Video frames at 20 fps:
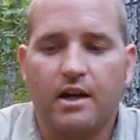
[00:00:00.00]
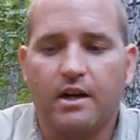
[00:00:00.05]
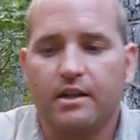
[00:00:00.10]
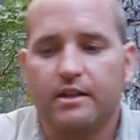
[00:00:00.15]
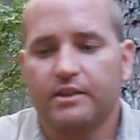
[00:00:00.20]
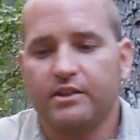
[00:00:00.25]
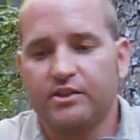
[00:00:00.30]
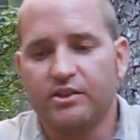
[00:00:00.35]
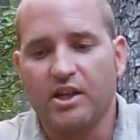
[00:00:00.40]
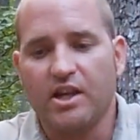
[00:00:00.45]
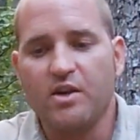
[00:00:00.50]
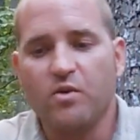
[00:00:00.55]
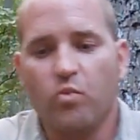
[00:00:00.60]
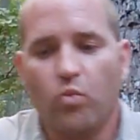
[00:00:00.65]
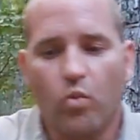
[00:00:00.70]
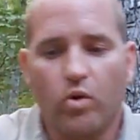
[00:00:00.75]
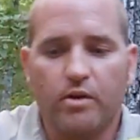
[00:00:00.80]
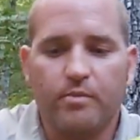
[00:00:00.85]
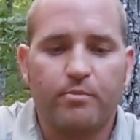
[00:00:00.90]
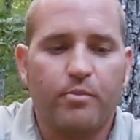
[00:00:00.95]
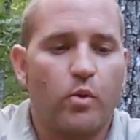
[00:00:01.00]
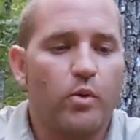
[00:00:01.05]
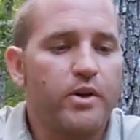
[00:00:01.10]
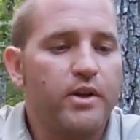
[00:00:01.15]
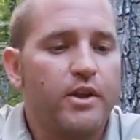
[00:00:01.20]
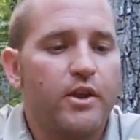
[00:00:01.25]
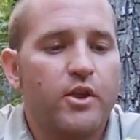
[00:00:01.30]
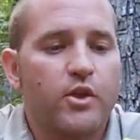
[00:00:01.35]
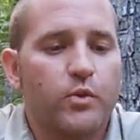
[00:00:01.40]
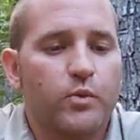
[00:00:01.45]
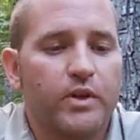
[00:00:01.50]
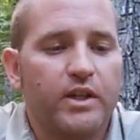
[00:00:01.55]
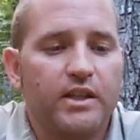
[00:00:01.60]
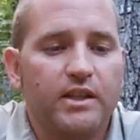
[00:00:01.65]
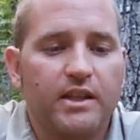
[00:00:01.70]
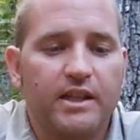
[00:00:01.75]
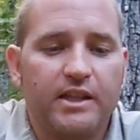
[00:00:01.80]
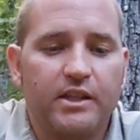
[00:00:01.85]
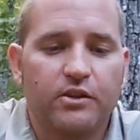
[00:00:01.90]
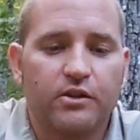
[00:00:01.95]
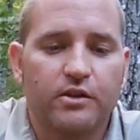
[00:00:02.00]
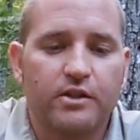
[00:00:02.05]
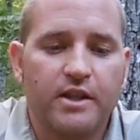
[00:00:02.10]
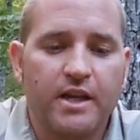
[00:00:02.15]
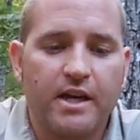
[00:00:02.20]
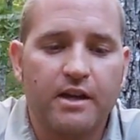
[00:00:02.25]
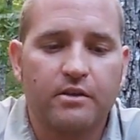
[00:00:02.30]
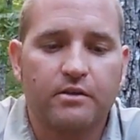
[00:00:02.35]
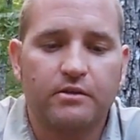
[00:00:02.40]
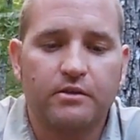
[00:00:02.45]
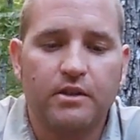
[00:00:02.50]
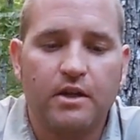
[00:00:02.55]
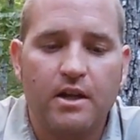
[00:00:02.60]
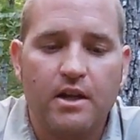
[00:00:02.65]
This is a 1.3 liter kettle